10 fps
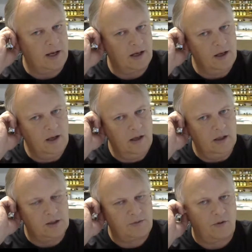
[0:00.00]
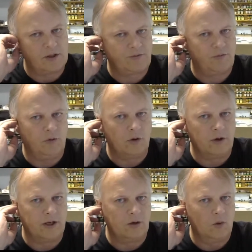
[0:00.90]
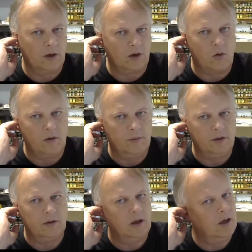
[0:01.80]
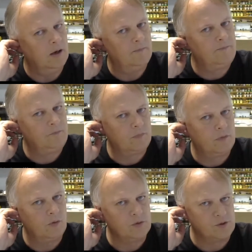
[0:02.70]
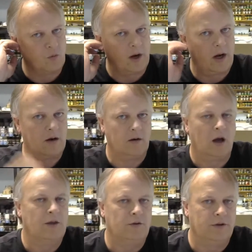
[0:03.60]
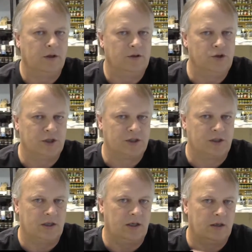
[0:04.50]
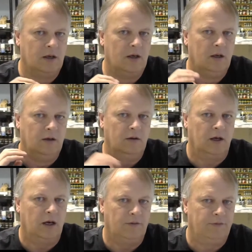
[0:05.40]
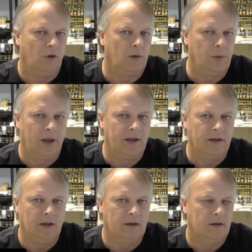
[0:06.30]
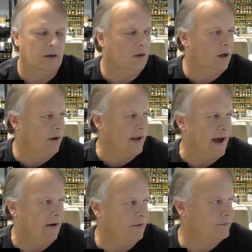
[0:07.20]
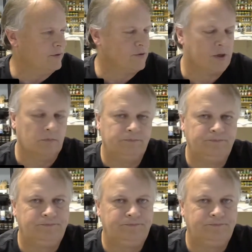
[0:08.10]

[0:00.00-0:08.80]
like as far as flooring and what equipment was where, other than just the floor plan that I already have. So